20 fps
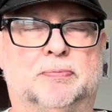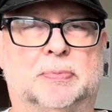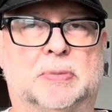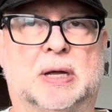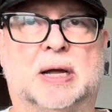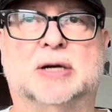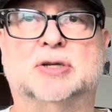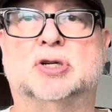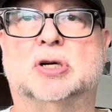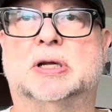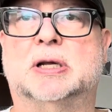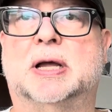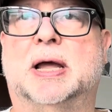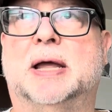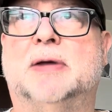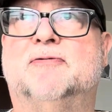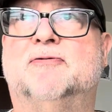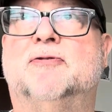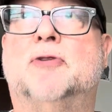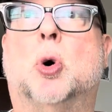
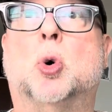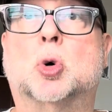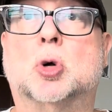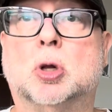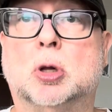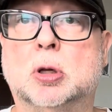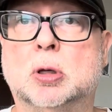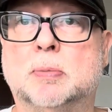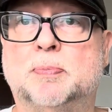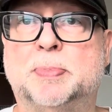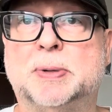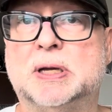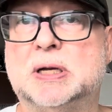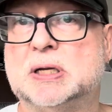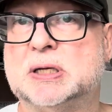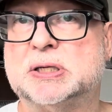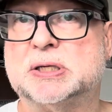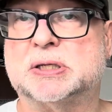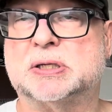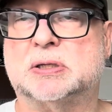actually a vocal
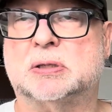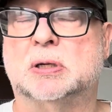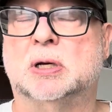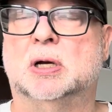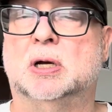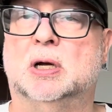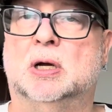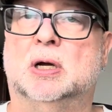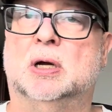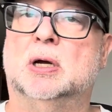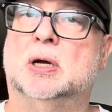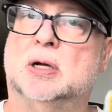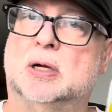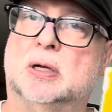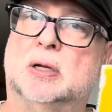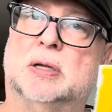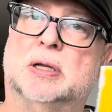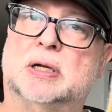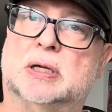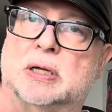piece
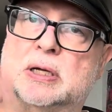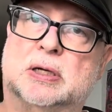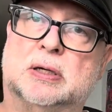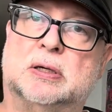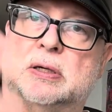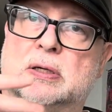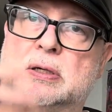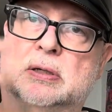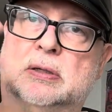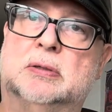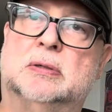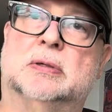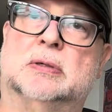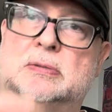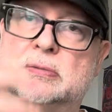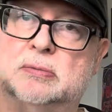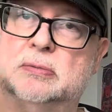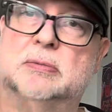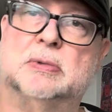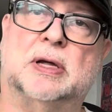that Gil
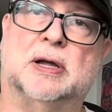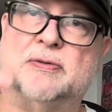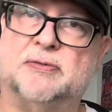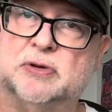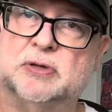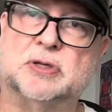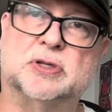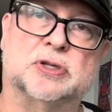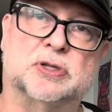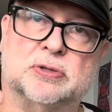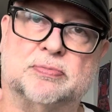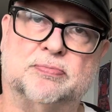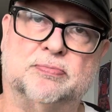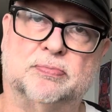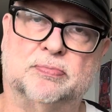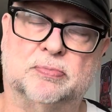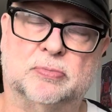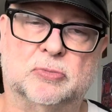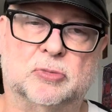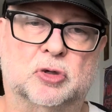Evans
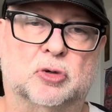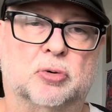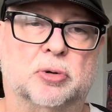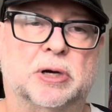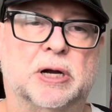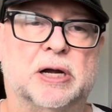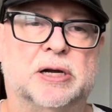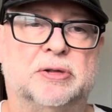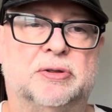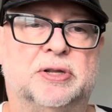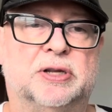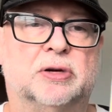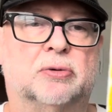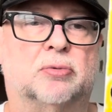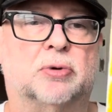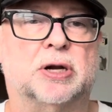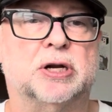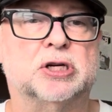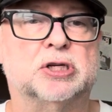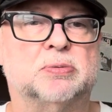created the
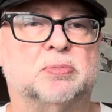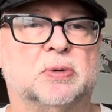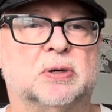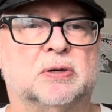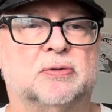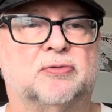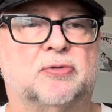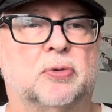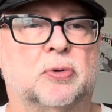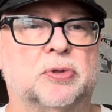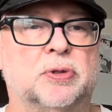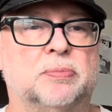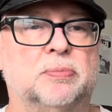arrangement for